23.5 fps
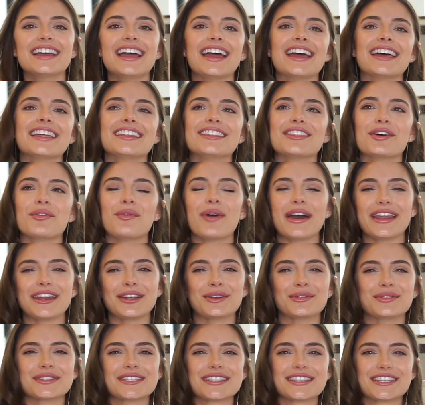and the
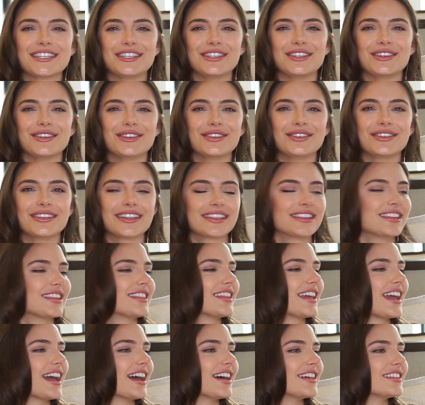wedding was cute and then
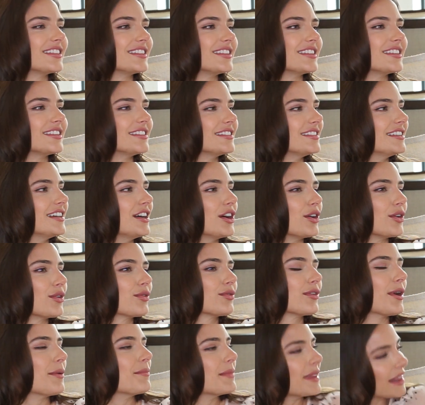they had the
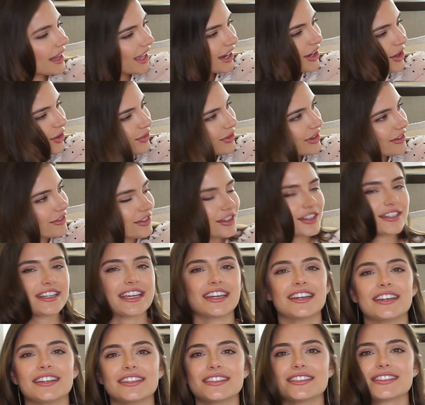run like a river
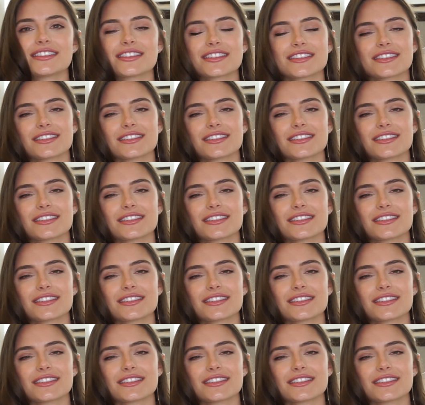dance